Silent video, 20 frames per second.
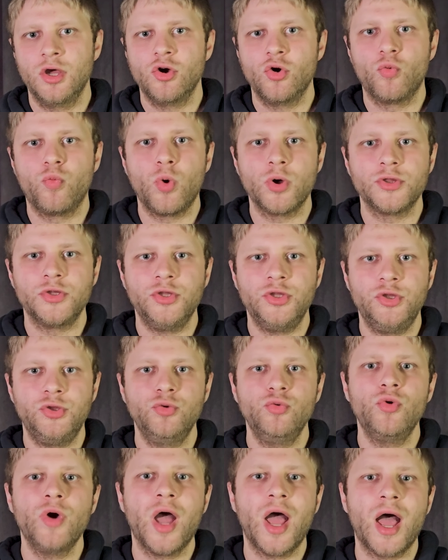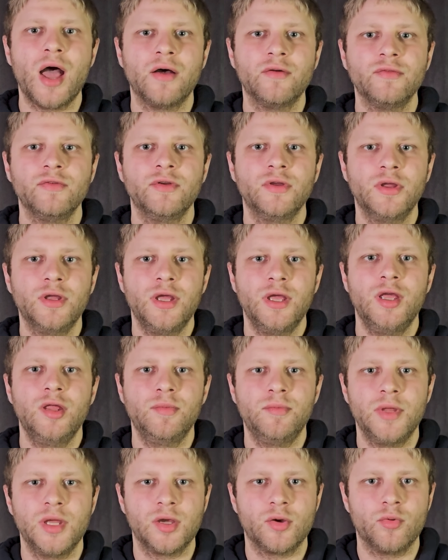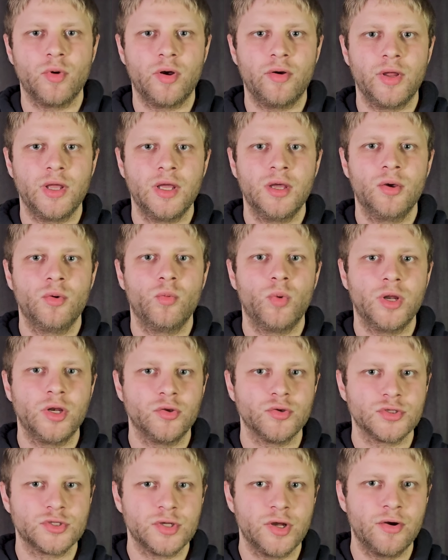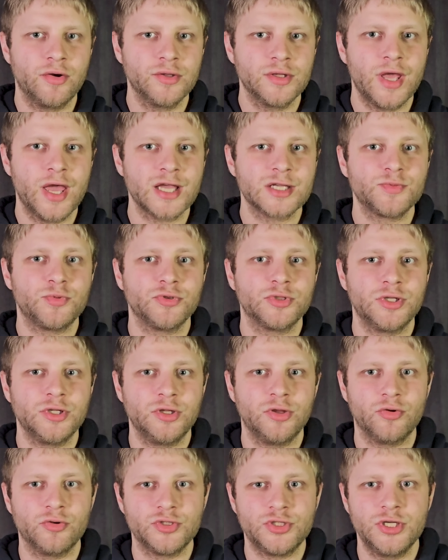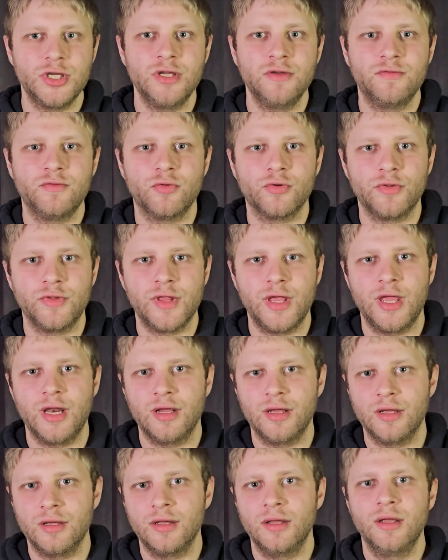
of what you have in BigQuery when you start exporting your GA4 data.